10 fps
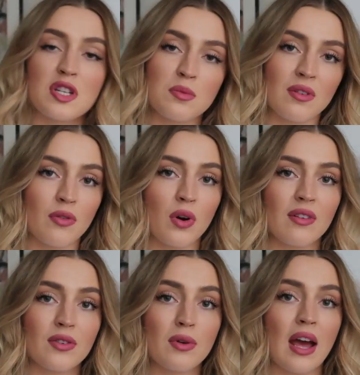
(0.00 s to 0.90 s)
I mentioned before,
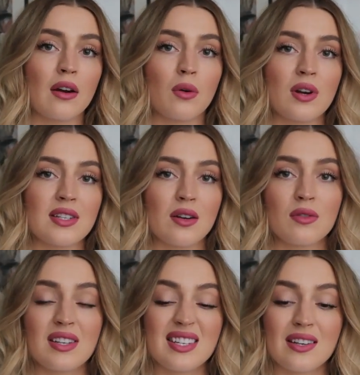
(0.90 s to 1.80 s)
a few categories I
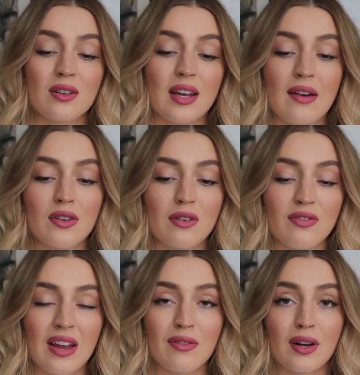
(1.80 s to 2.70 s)
don't necessarily have a new
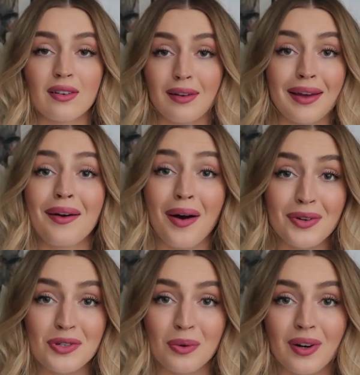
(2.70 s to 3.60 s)
favorite, like
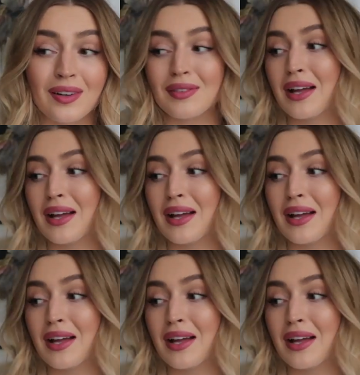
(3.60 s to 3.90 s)
contour,